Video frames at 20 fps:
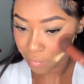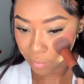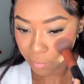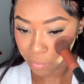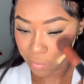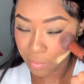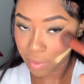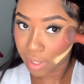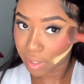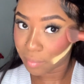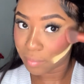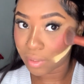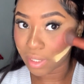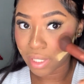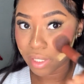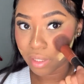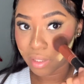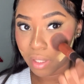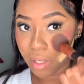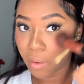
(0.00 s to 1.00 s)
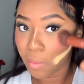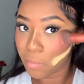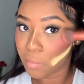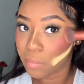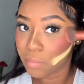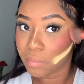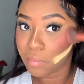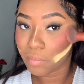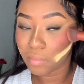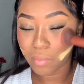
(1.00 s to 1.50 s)
You got to blend it out.
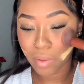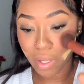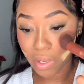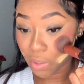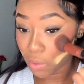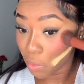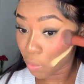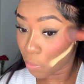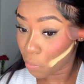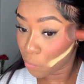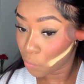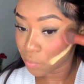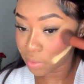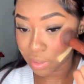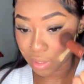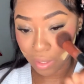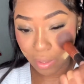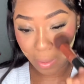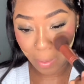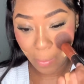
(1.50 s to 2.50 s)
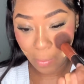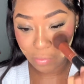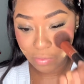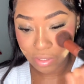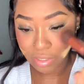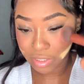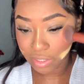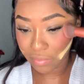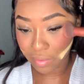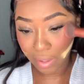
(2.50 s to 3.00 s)
I know it's looking
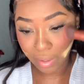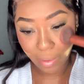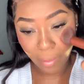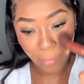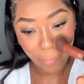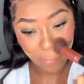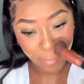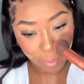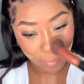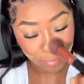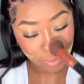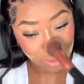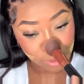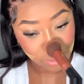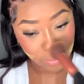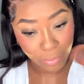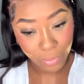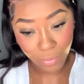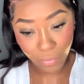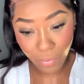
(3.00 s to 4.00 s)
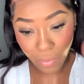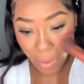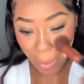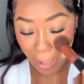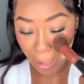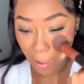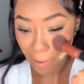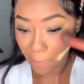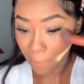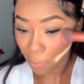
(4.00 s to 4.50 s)
crazy right now, but I'm going to show you
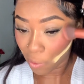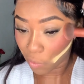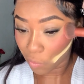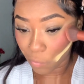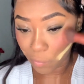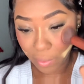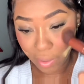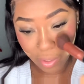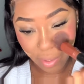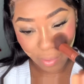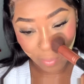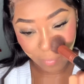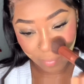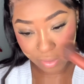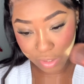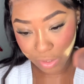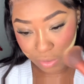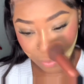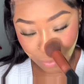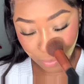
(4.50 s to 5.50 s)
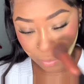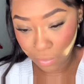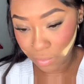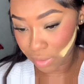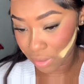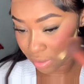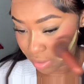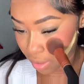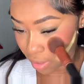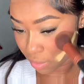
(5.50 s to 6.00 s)
a way in which you cool
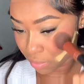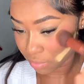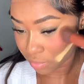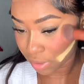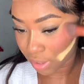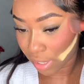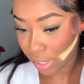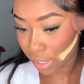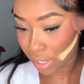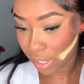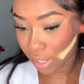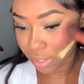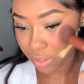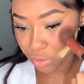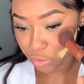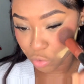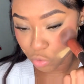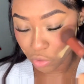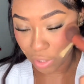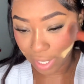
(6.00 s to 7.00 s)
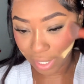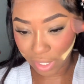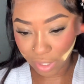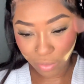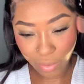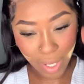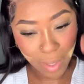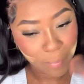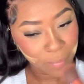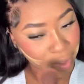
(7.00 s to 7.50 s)
it down. And I kind of drag it
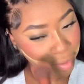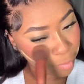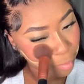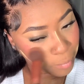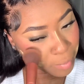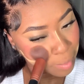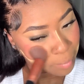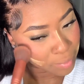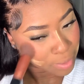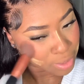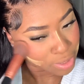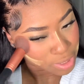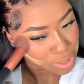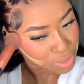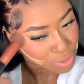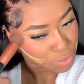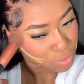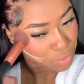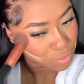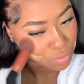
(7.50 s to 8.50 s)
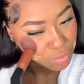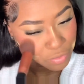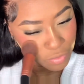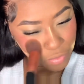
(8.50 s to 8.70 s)
out. I play with my blush. There's no